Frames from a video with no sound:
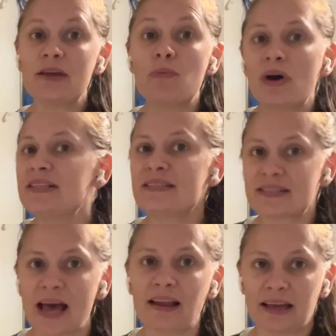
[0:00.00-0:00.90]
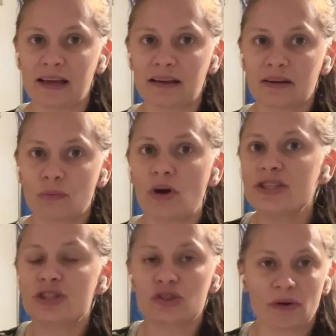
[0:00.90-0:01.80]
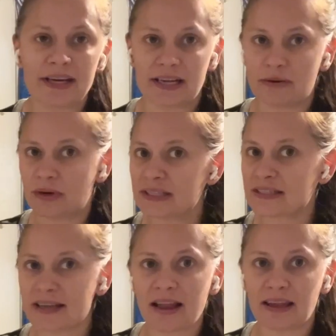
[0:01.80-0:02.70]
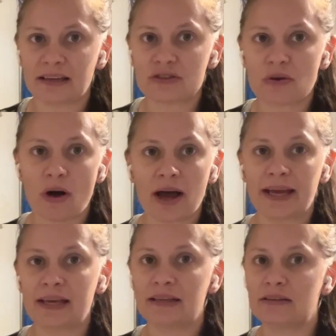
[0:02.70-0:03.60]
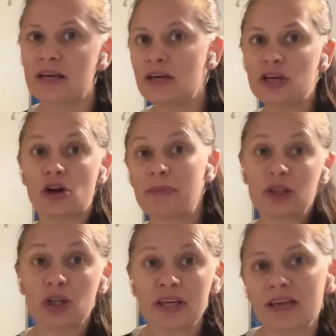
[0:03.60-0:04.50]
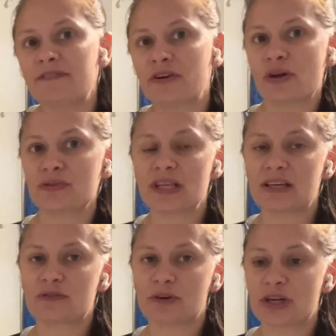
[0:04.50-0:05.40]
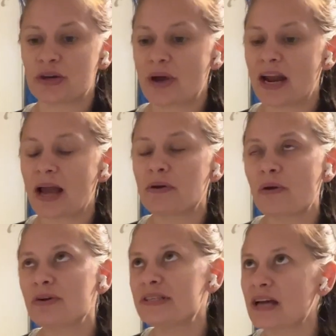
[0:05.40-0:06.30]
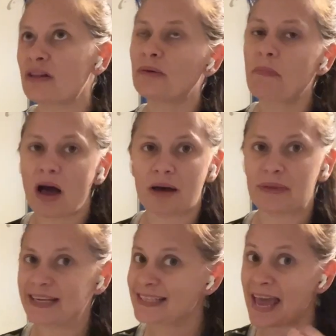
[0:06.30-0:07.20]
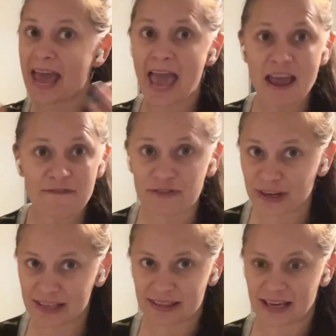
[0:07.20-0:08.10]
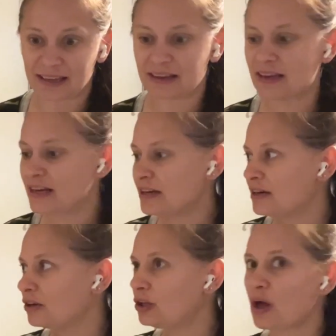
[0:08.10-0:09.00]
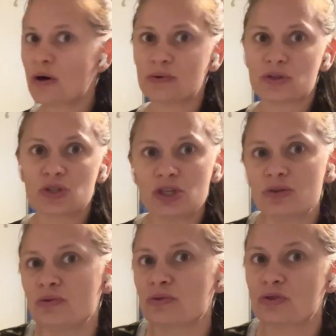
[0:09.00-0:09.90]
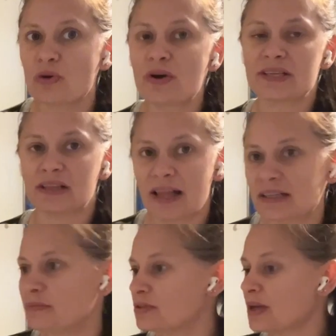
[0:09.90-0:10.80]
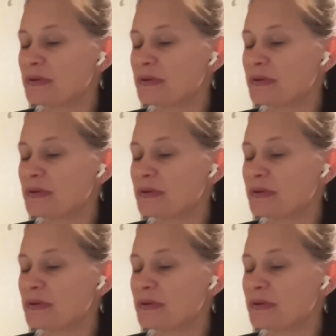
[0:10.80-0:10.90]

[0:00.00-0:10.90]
what's selling? What's trending? What's selling? So I can, be looking for those things for you. And I would always tell her, Mom, it's everything. Clothes, shoes, toys, collectibles.